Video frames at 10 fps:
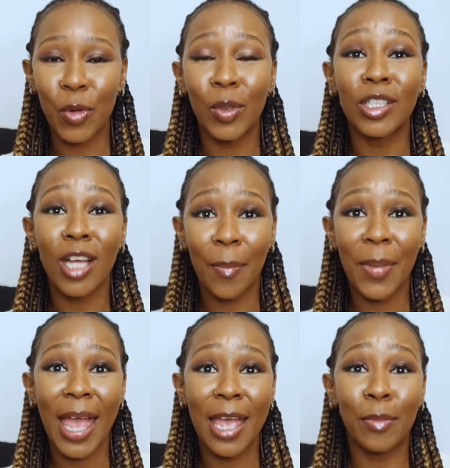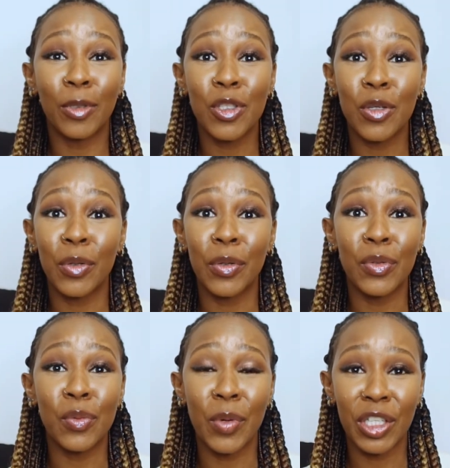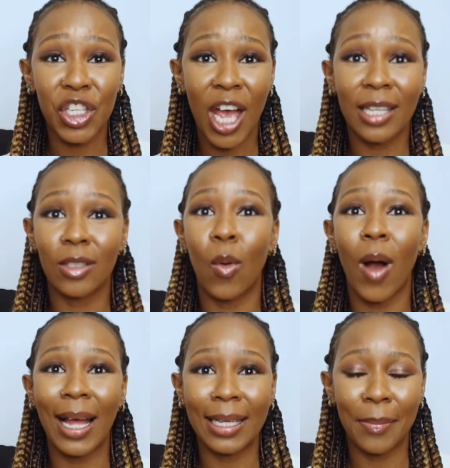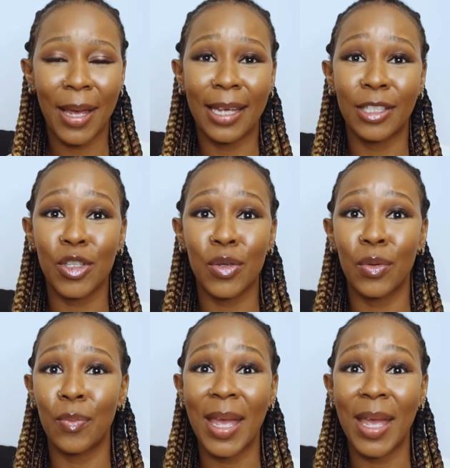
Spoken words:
you will not be able to use WeChat or Alipay to